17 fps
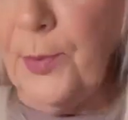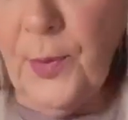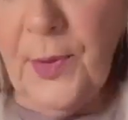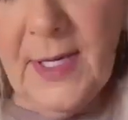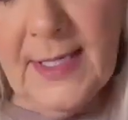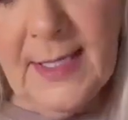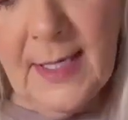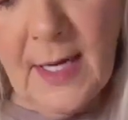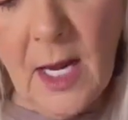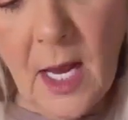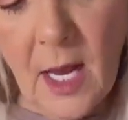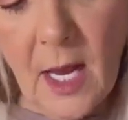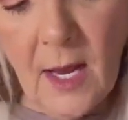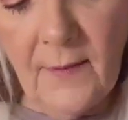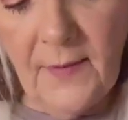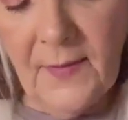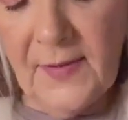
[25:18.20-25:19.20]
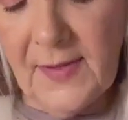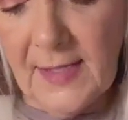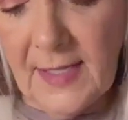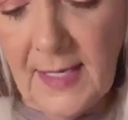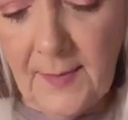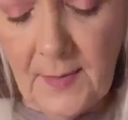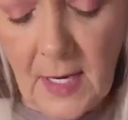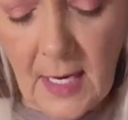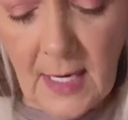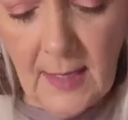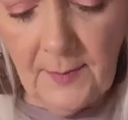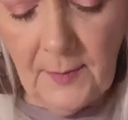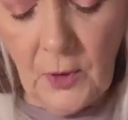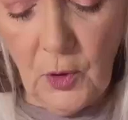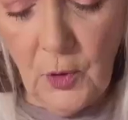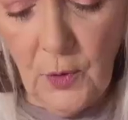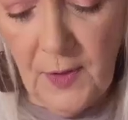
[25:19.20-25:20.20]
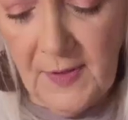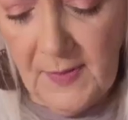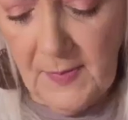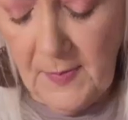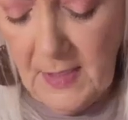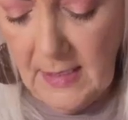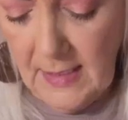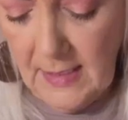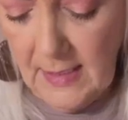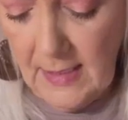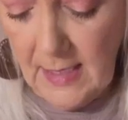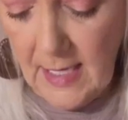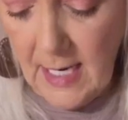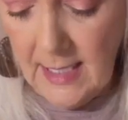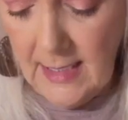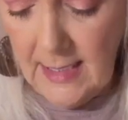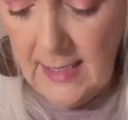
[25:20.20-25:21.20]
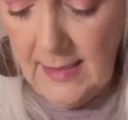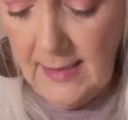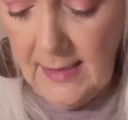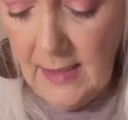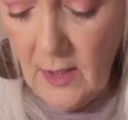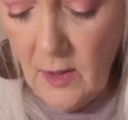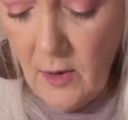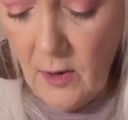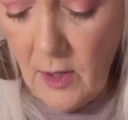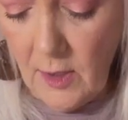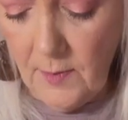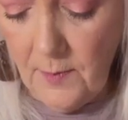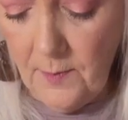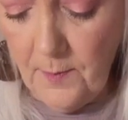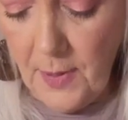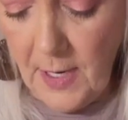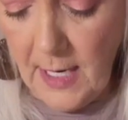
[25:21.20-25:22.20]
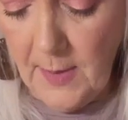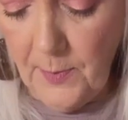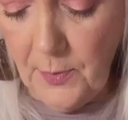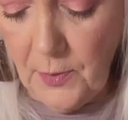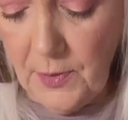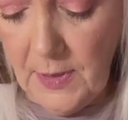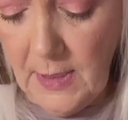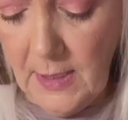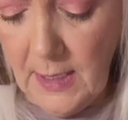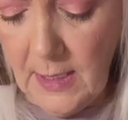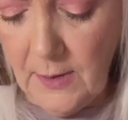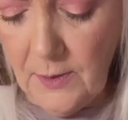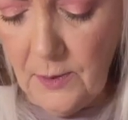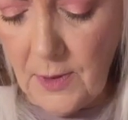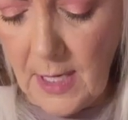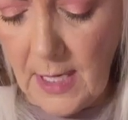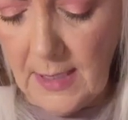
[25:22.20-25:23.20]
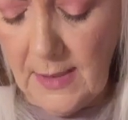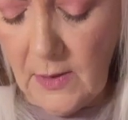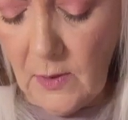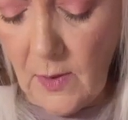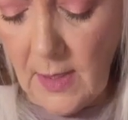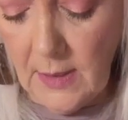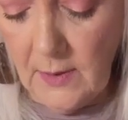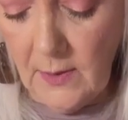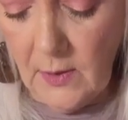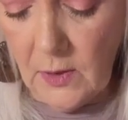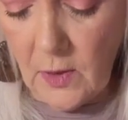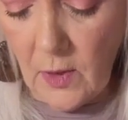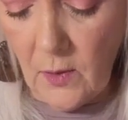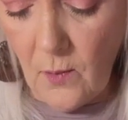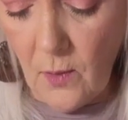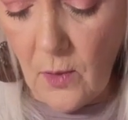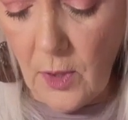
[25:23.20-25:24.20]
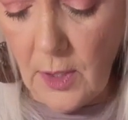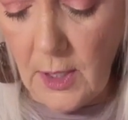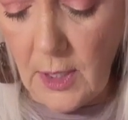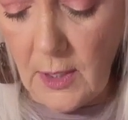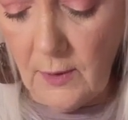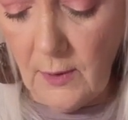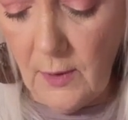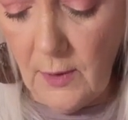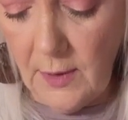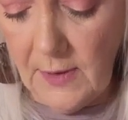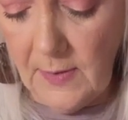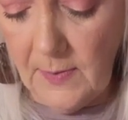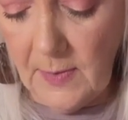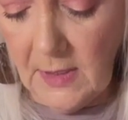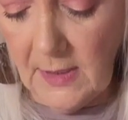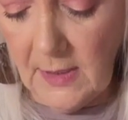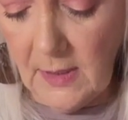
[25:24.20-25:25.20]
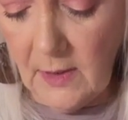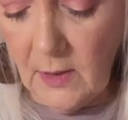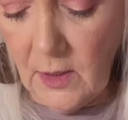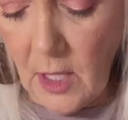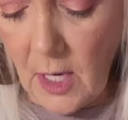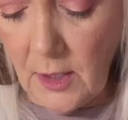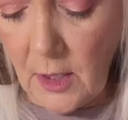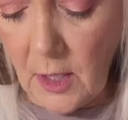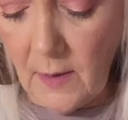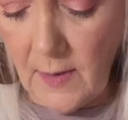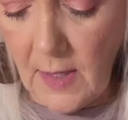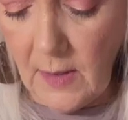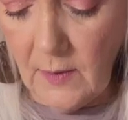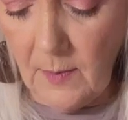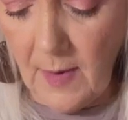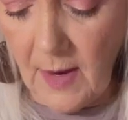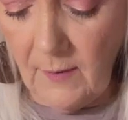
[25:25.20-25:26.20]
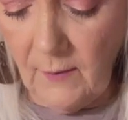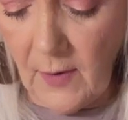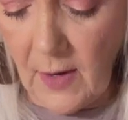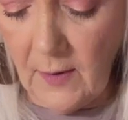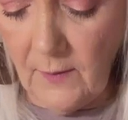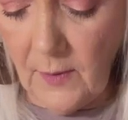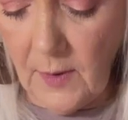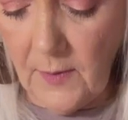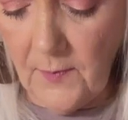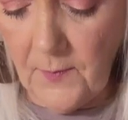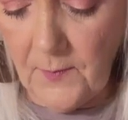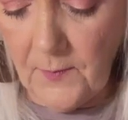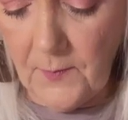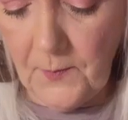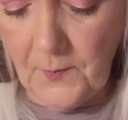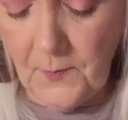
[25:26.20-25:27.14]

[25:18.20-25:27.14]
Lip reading: I printed off some Christmas ATC card papers the other day so I can start working on Christmas, because y'all know that's my favorite.